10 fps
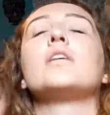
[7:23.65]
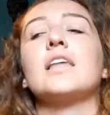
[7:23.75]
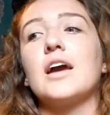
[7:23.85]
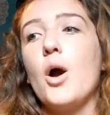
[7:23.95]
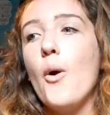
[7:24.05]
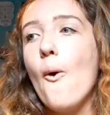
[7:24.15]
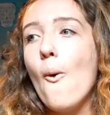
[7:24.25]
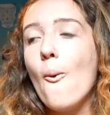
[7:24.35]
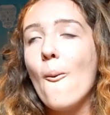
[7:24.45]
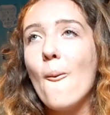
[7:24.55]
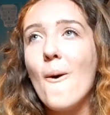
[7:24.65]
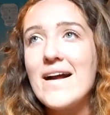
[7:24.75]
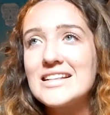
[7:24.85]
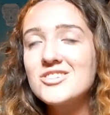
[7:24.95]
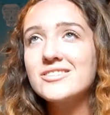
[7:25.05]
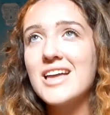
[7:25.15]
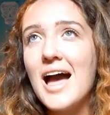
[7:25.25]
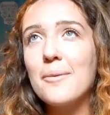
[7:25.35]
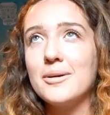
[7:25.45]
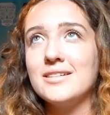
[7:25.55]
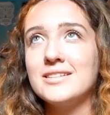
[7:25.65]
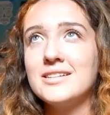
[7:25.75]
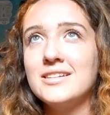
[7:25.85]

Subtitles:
Like, what just happened?